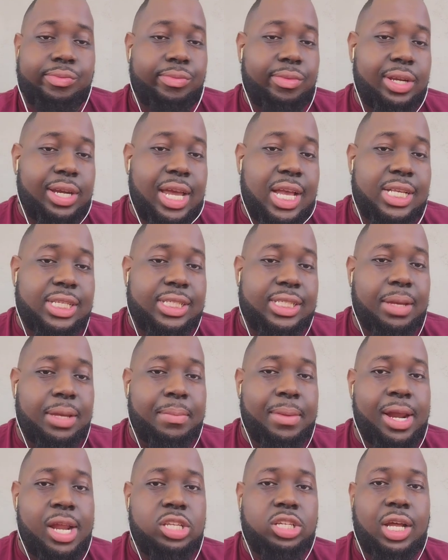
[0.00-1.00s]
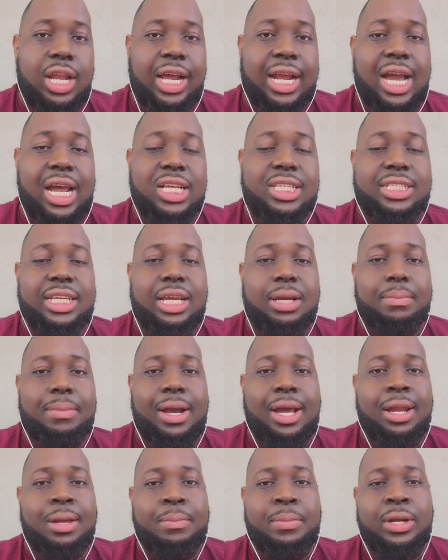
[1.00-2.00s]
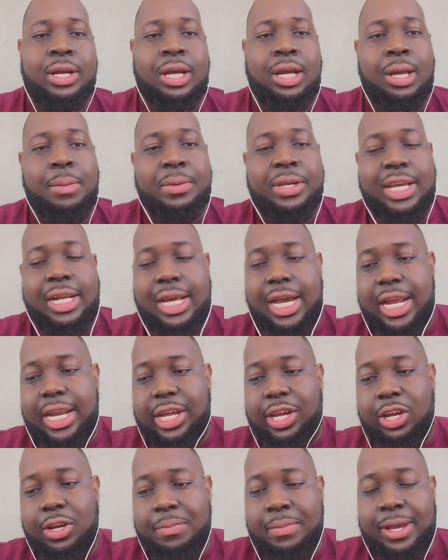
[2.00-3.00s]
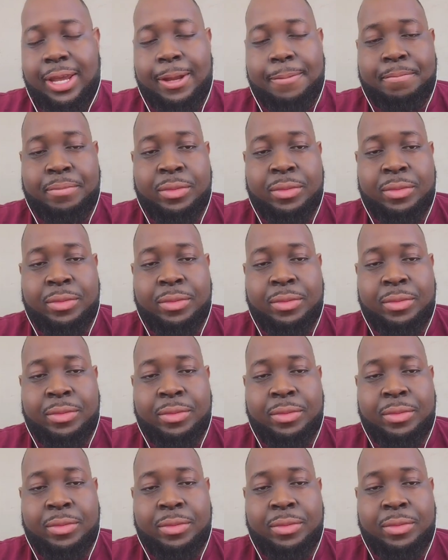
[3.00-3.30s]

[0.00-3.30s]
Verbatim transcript: And that's it, man. That's all I got to say about it. But uh, I'm going to get out of here, man.